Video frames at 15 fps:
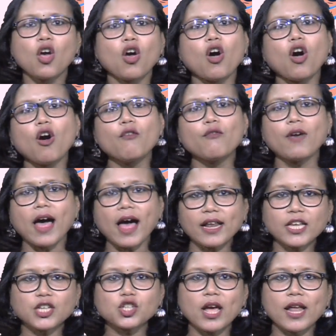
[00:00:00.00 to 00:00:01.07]
of
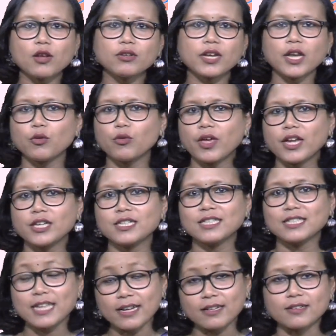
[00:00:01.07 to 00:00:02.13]
early childhood education
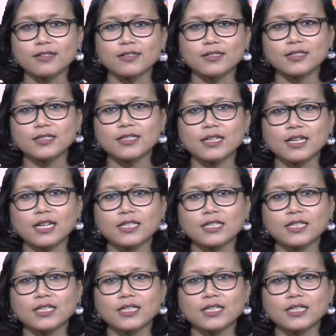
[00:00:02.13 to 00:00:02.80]
centers.